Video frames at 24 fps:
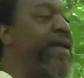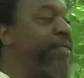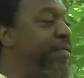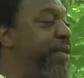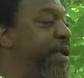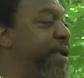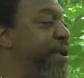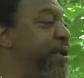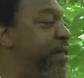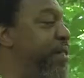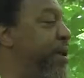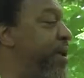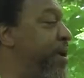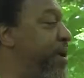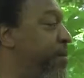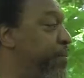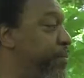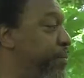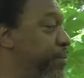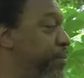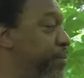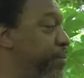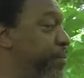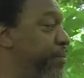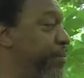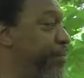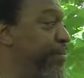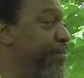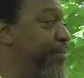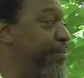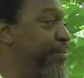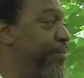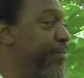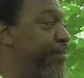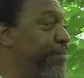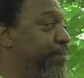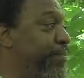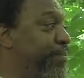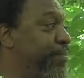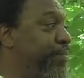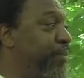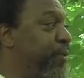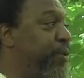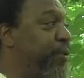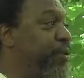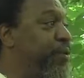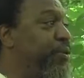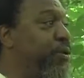that they claim.
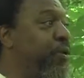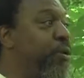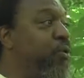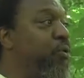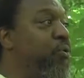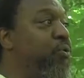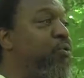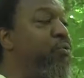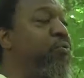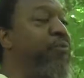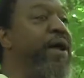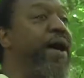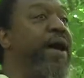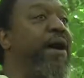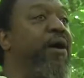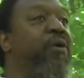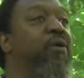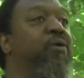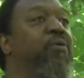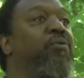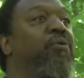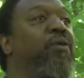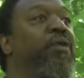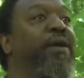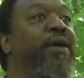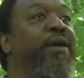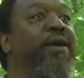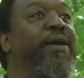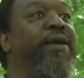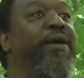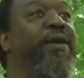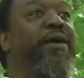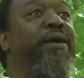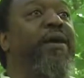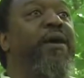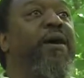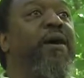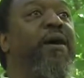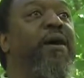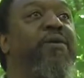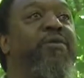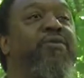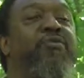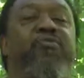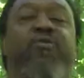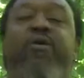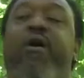So not only are you